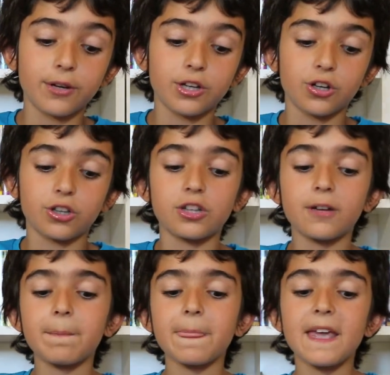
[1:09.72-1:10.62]
good,
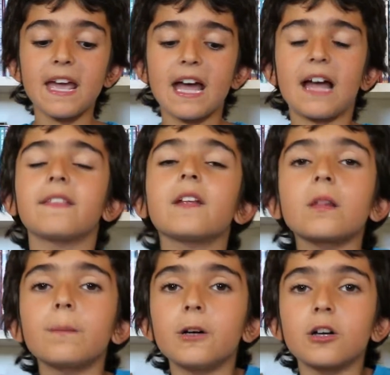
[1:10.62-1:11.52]
and
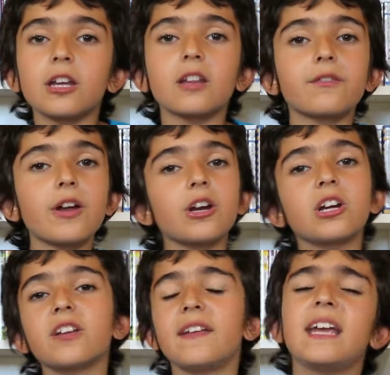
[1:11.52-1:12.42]
this book is very
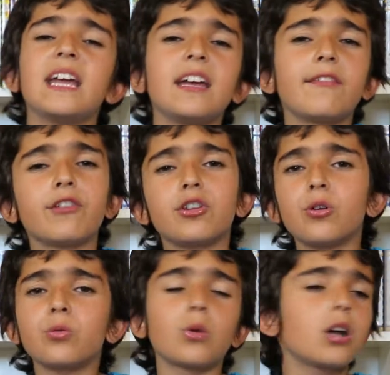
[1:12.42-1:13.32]
good. If you
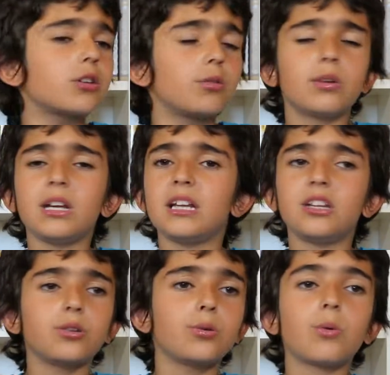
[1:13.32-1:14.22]
don't want to read,
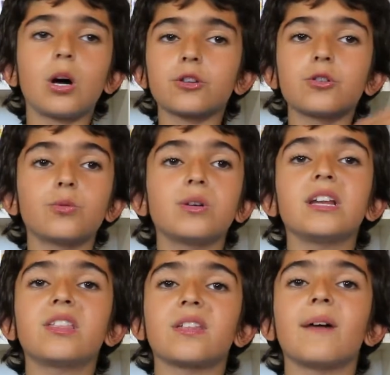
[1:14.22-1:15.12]
you want to
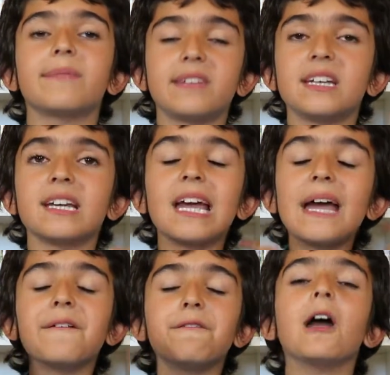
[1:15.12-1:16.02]
read something
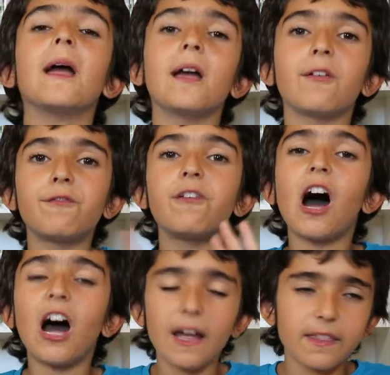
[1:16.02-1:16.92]

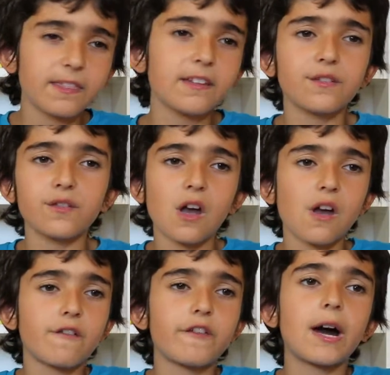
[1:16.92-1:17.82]
fun,
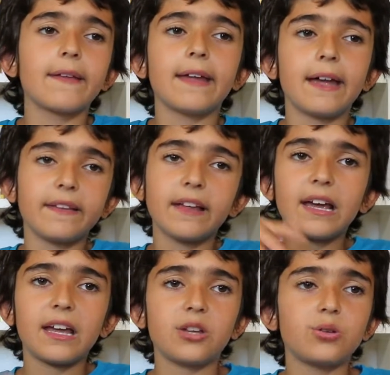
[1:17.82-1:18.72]
and
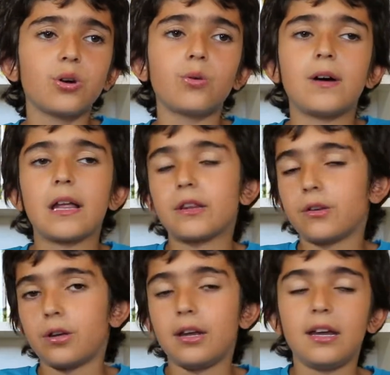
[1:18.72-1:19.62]
you don't want
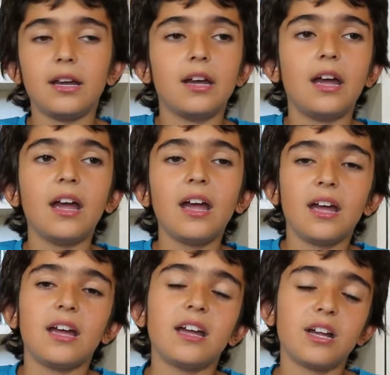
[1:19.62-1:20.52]
to
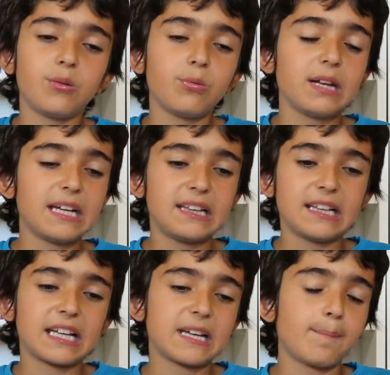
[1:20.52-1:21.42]
read
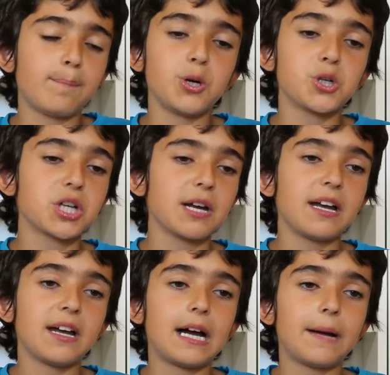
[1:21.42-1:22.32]
like a book
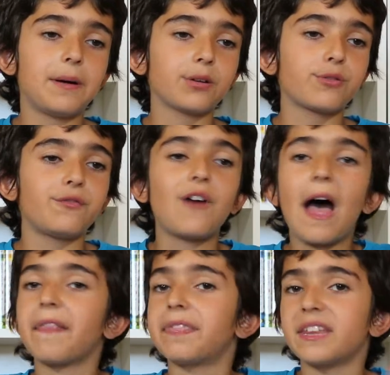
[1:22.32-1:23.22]
about
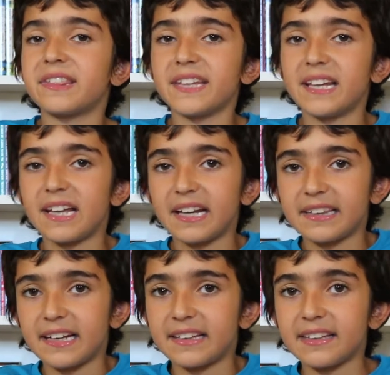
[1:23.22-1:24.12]
fantasy and
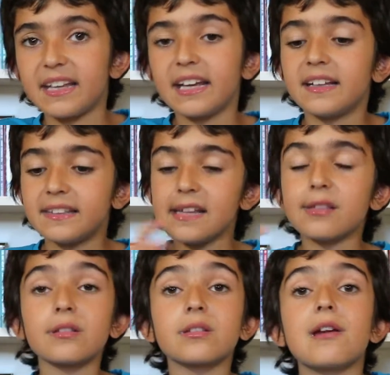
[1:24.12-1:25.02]
like that.
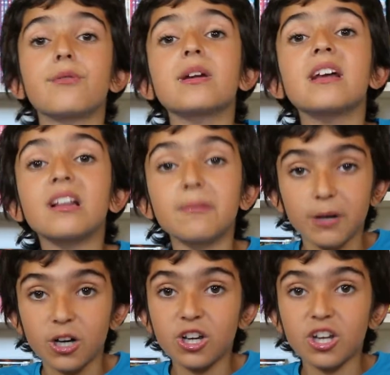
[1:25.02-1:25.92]
This is a real
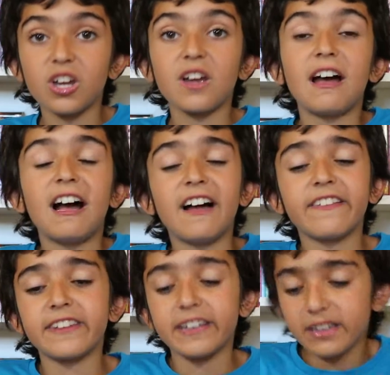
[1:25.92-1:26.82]
book,
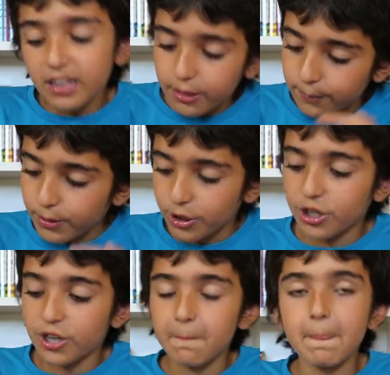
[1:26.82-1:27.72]
and this
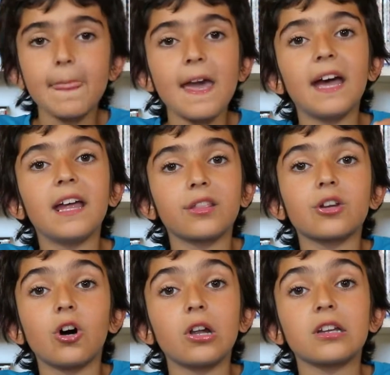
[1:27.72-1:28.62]
book is
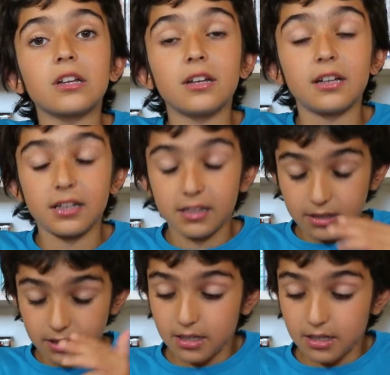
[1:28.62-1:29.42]
called like